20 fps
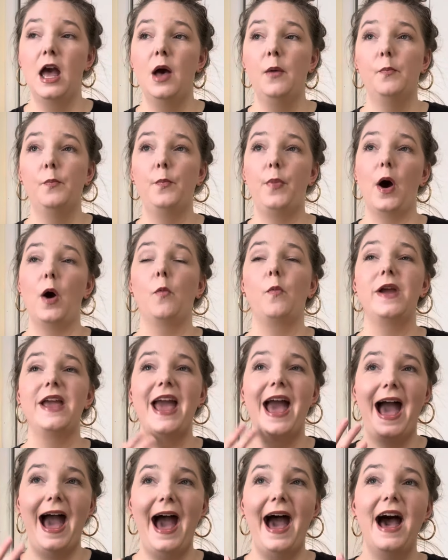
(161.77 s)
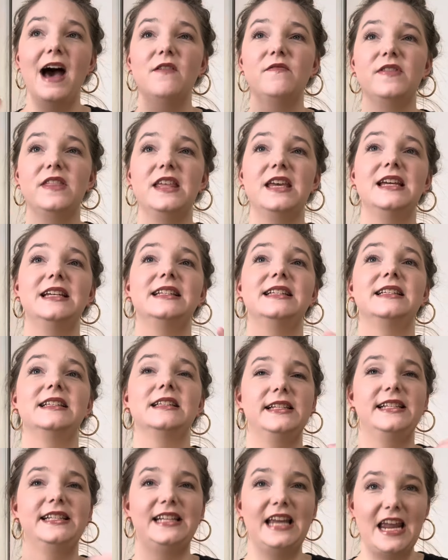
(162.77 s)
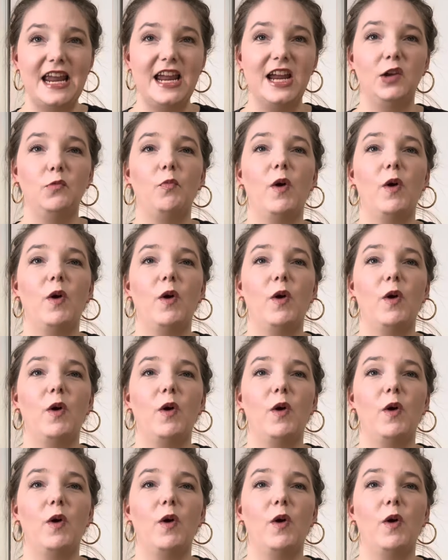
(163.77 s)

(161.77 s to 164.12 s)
but we have this scene